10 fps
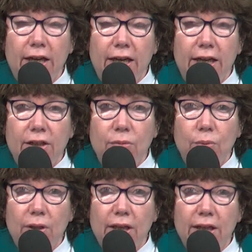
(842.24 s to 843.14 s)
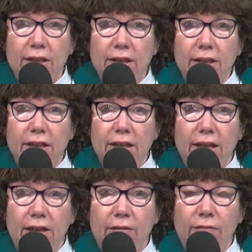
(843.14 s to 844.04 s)
is with us
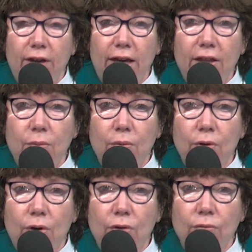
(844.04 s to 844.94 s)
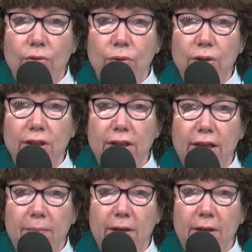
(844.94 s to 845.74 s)
in the faith, we're called to rejoice at them.